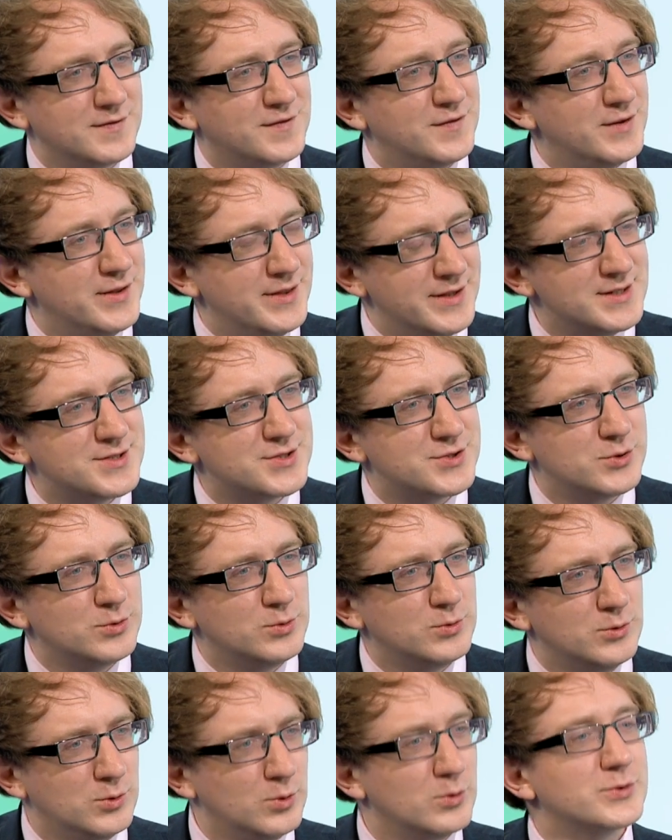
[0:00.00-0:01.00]
for this
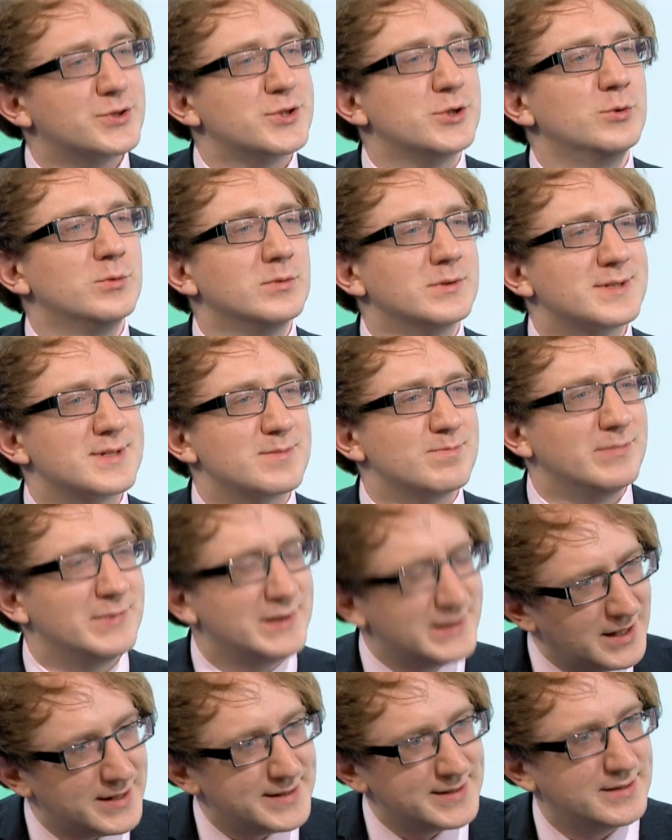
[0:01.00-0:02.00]
tool or tools
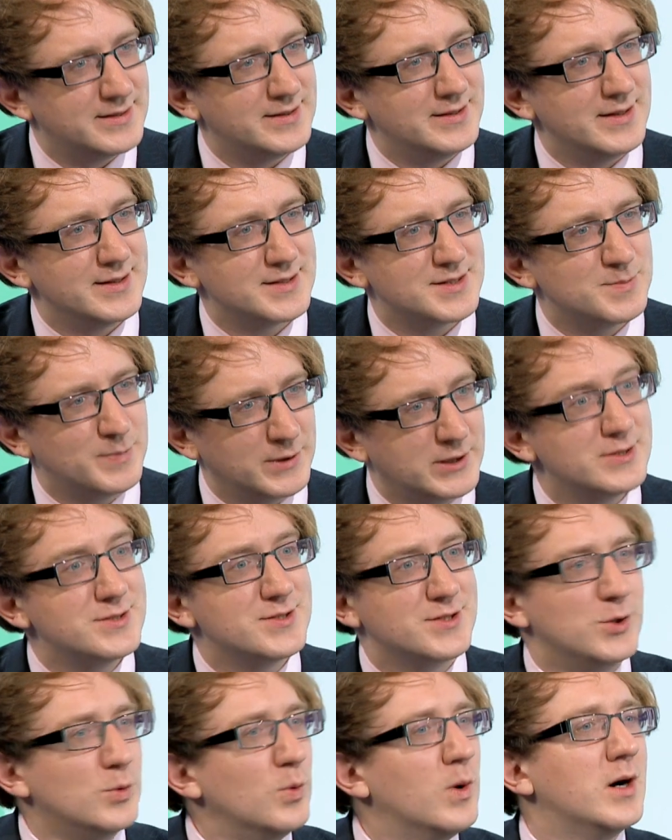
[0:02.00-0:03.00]
like this?
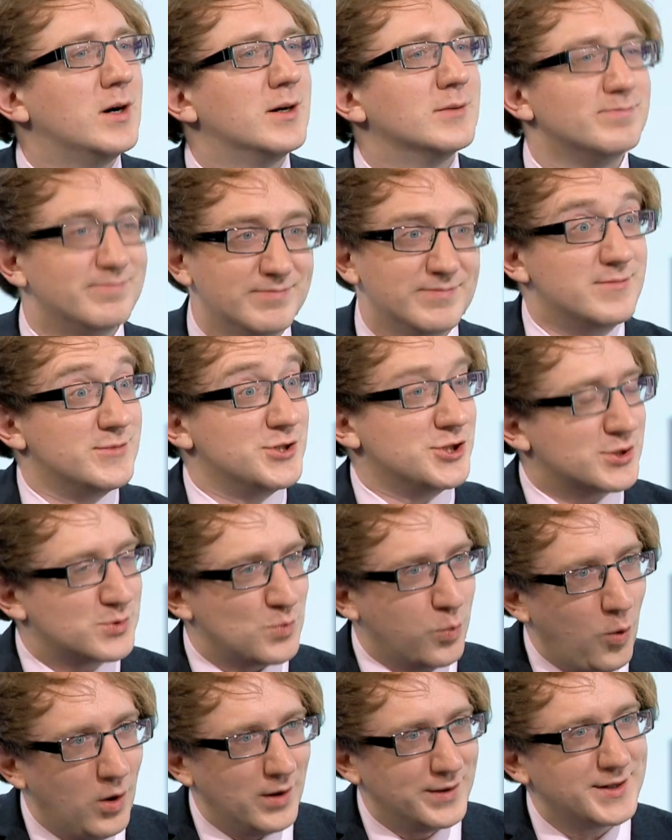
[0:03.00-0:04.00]
Because you are
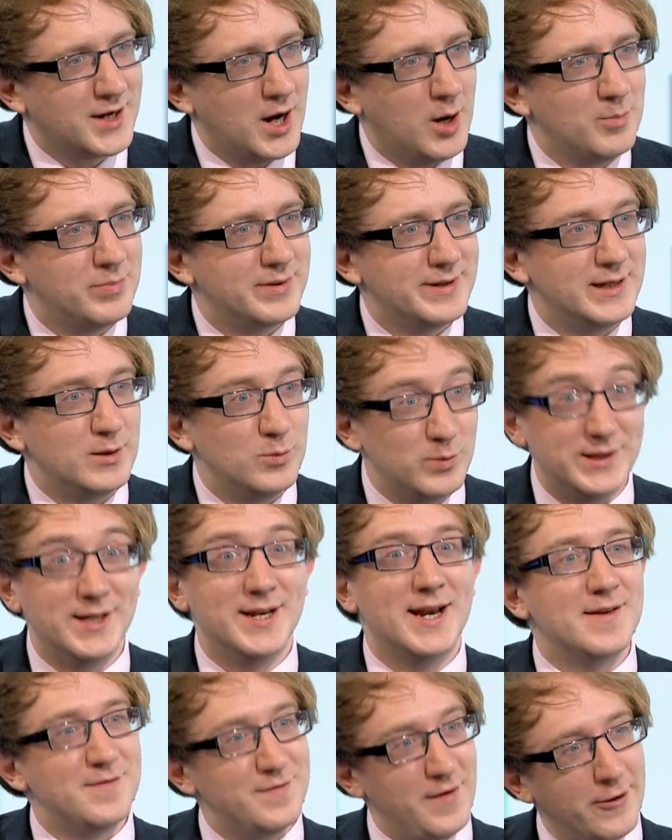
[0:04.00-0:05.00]
just one company
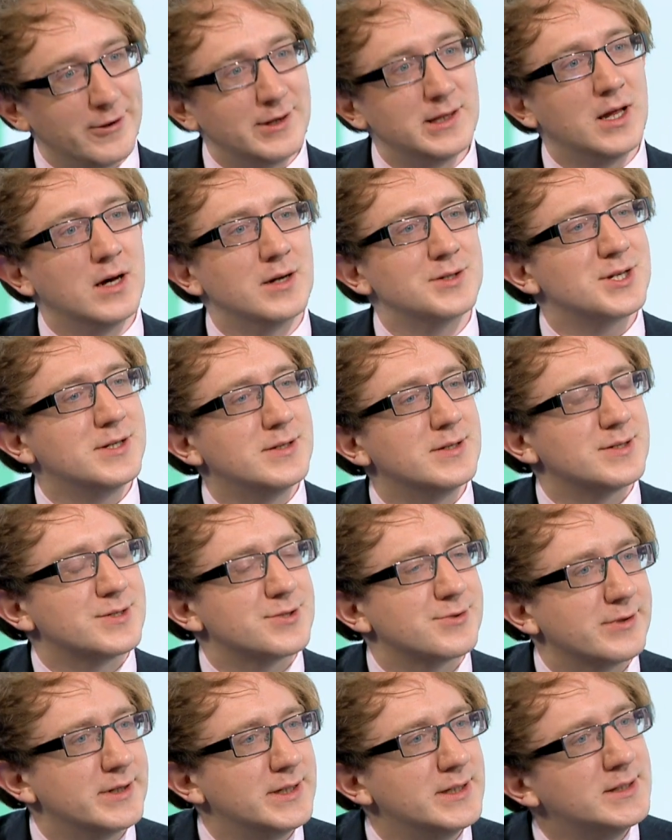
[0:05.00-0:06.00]
within a very large industry.